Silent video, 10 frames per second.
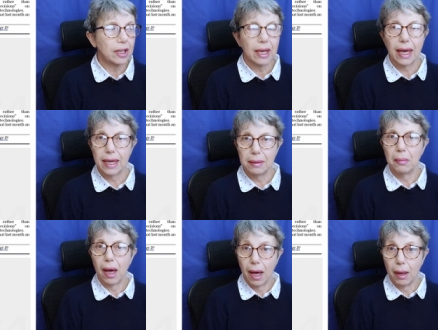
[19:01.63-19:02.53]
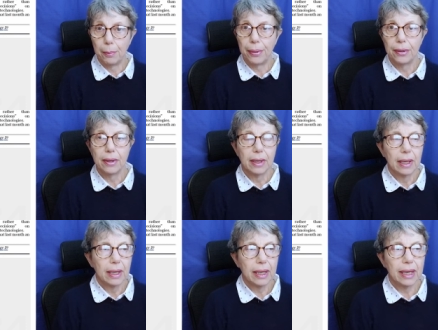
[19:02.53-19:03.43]
that came up
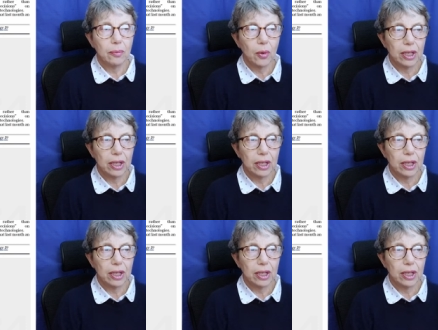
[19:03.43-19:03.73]
in